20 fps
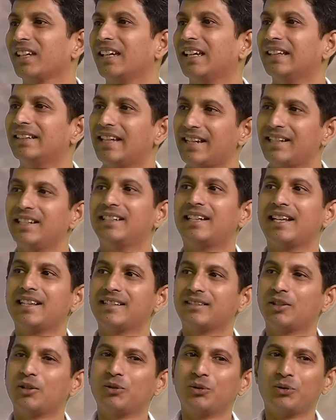And then he
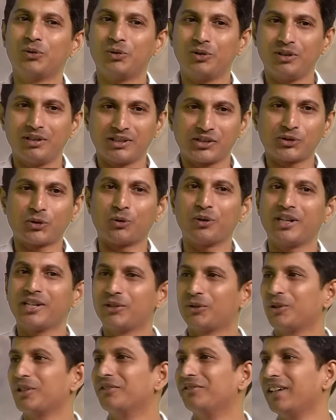tells the whole story is
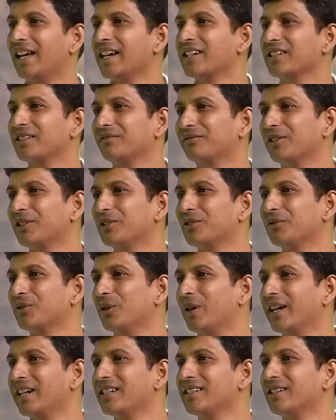going to flash in front of
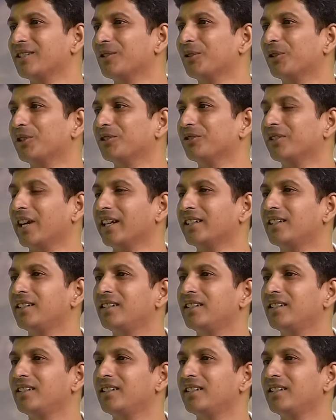your eyes and you're going to write